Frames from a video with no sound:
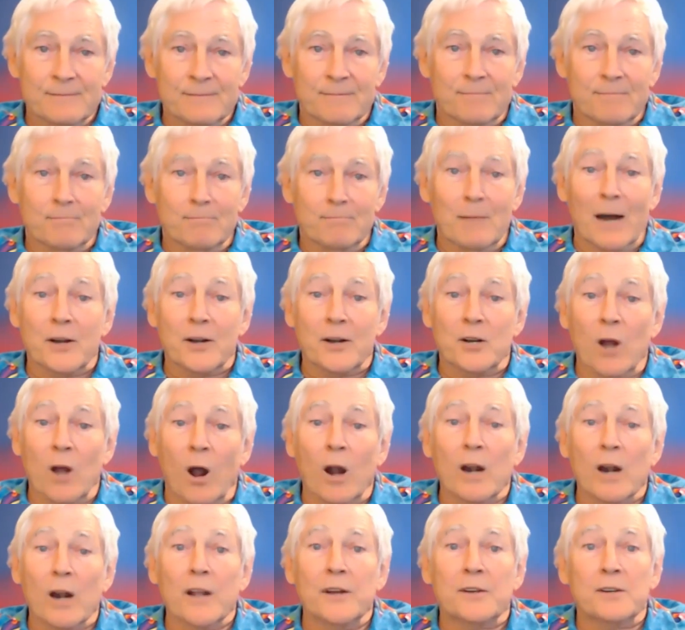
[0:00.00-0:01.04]
My
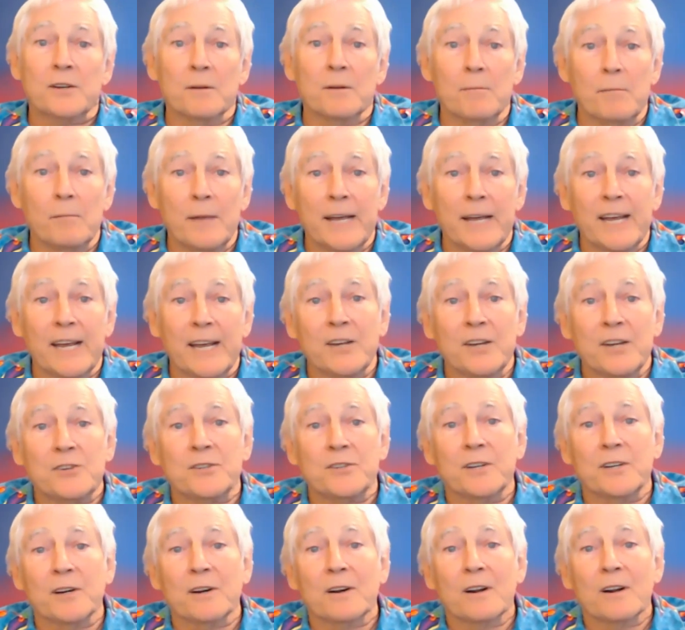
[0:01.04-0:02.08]
darling, to me,
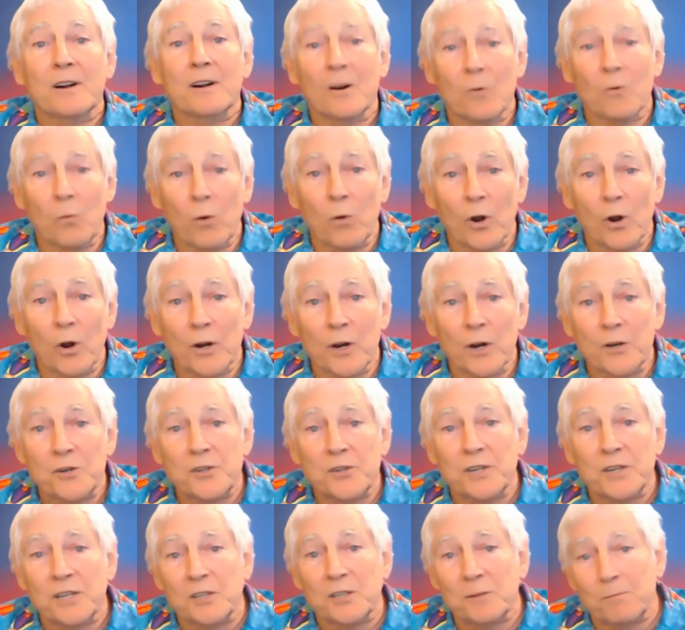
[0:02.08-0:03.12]
her words
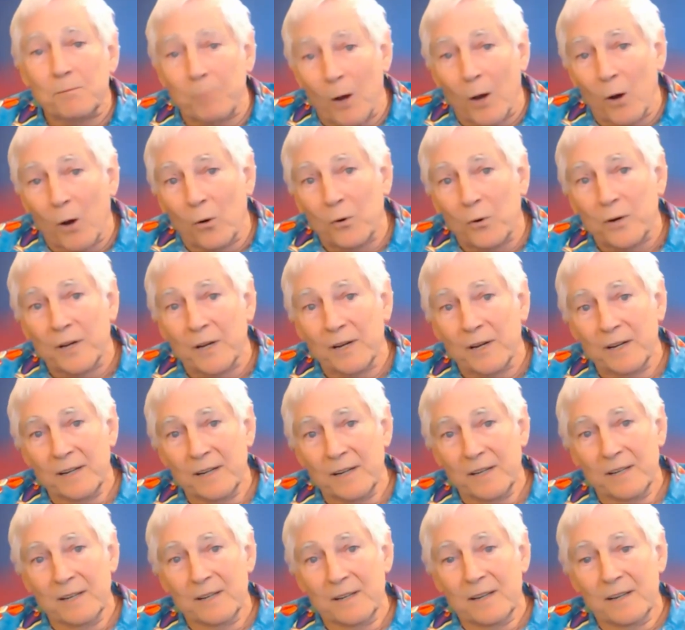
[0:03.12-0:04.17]
she spoke,
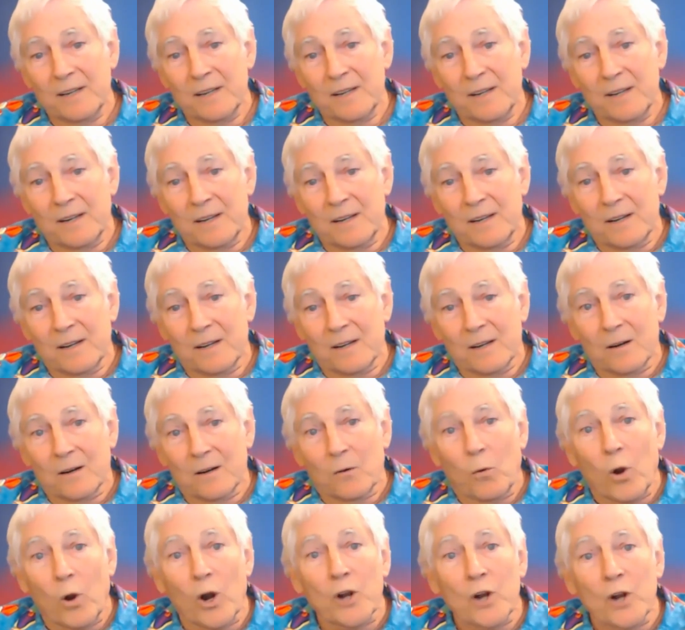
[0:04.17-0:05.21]

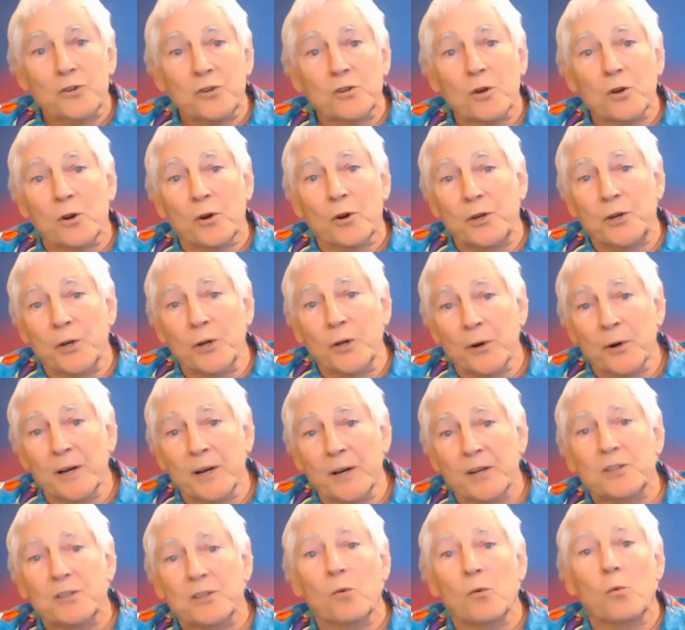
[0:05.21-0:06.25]
words so
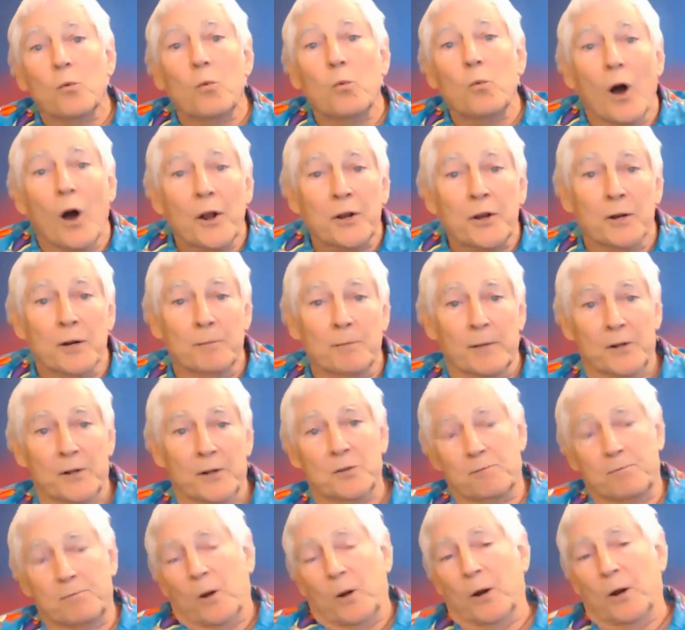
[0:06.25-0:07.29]
curious that wonderment
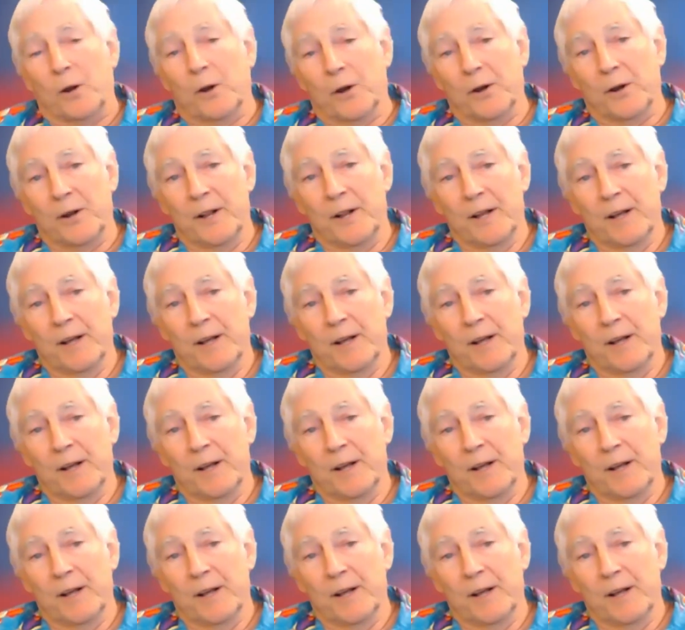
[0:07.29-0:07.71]
spurred.